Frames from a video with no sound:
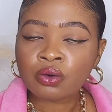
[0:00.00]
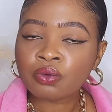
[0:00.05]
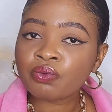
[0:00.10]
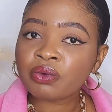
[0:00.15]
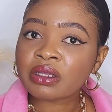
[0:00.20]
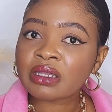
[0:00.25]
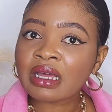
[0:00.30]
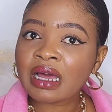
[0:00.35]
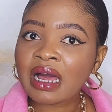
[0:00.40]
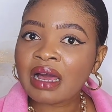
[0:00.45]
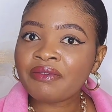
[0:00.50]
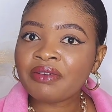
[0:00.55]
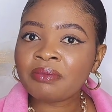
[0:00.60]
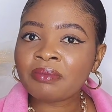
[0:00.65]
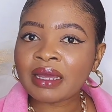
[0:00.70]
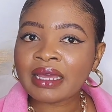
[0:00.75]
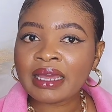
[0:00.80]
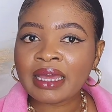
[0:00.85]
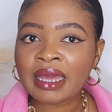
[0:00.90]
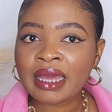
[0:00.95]
with having
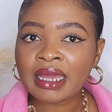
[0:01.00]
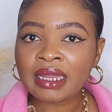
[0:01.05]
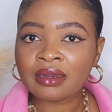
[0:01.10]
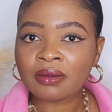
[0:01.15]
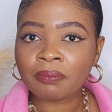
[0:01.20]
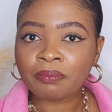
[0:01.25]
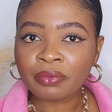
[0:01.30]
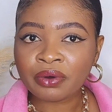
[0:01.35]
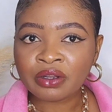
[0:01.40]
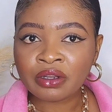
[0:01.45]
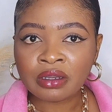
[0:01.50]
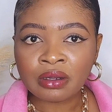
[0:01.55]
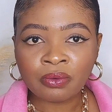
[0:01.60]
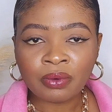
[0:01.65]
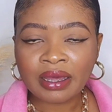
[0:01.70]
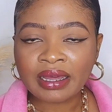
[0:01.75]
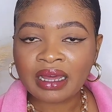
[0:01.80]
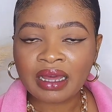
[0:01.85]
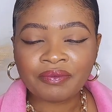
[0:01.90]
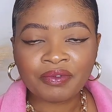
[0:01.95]
my hair in a bun the
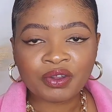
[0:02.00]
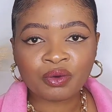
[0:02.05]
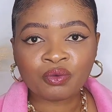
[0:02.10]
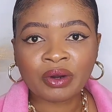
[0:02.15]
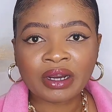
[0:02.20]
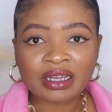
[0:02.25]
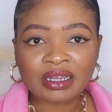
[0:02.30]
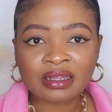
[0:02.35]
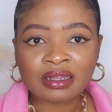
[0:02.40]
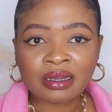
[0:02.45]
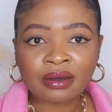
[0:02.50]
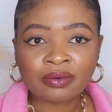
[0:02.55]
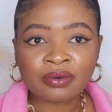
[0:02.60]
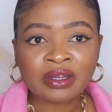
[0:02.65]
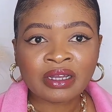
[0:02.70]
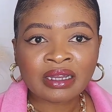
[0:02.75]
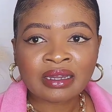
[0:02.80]
way I have it right now.